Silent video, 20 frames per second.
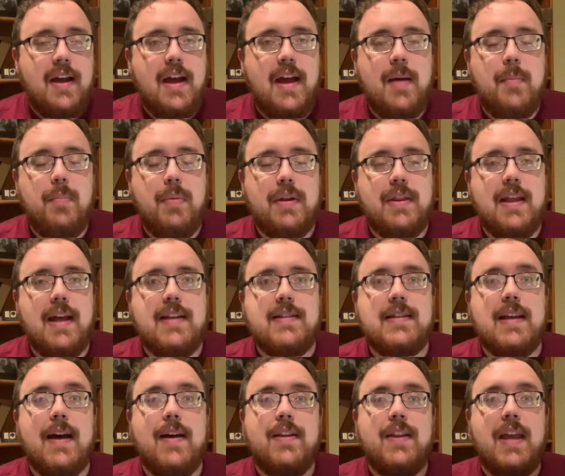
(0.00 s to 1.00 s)
But that's
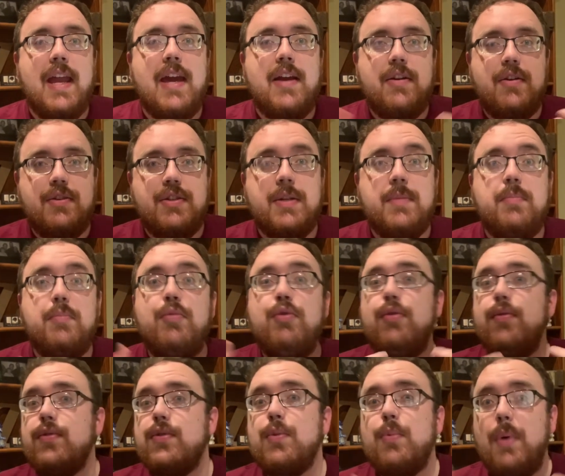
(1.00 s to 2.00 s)
how the energy
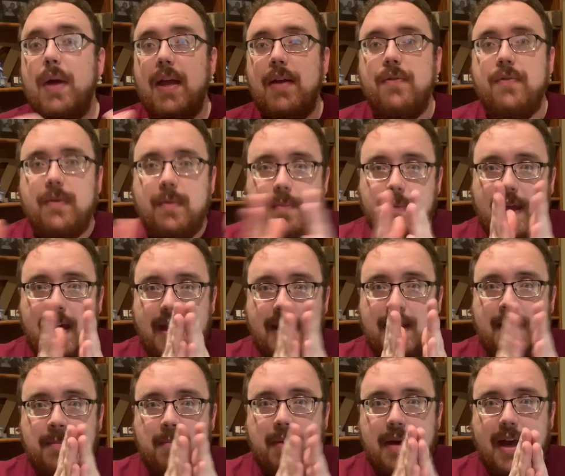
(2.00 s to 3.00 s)
moves away from that
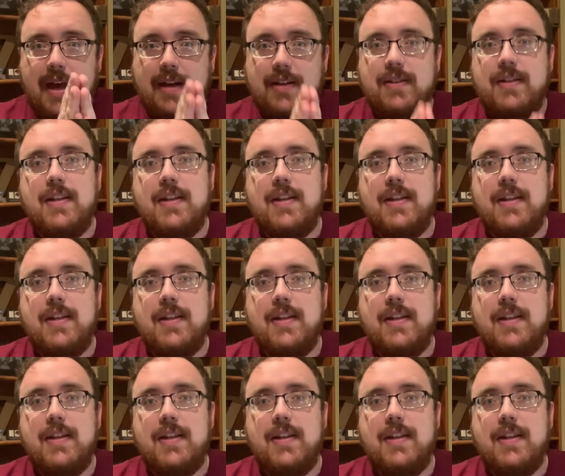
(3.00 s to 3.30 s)
impact,